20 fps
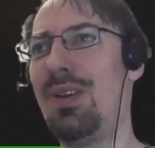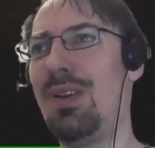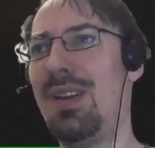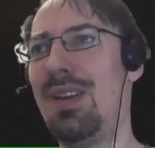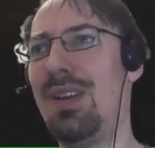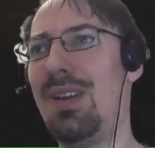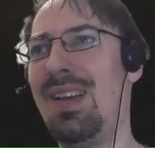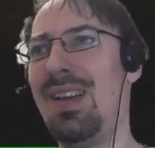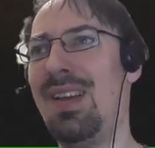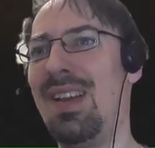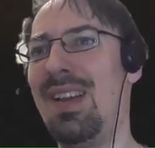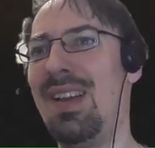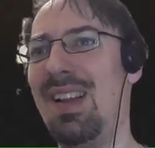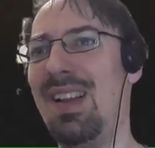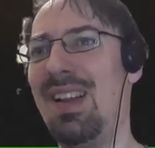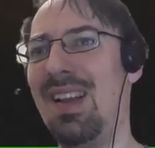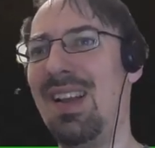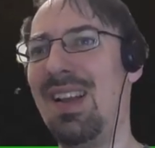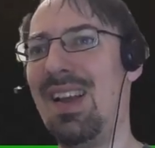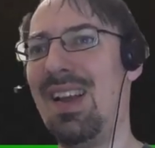at the
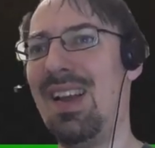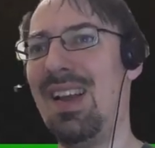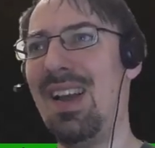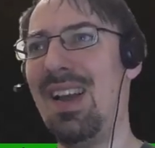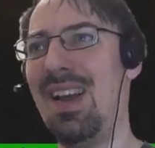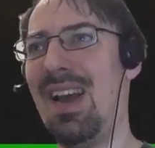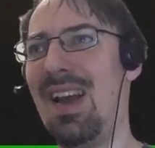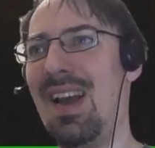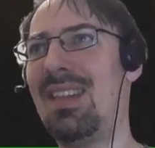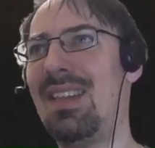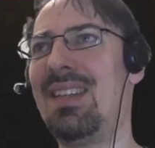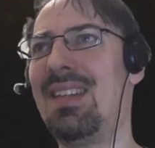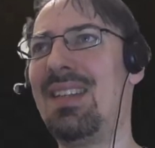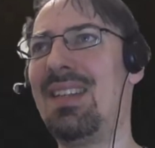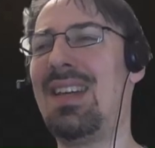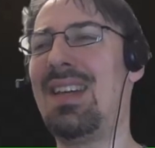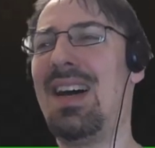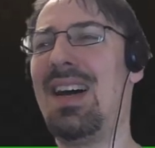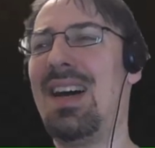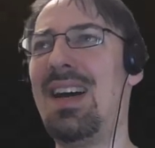time
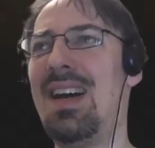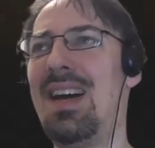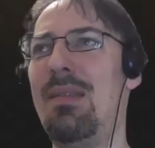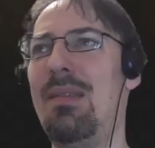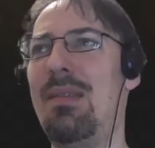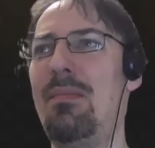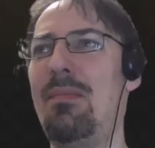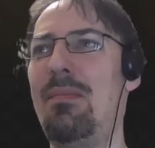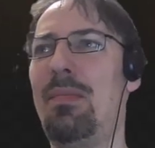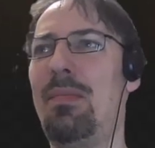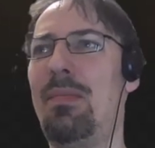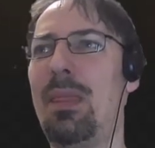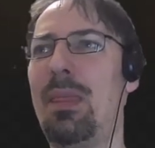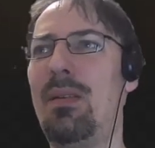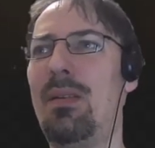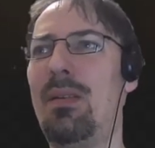when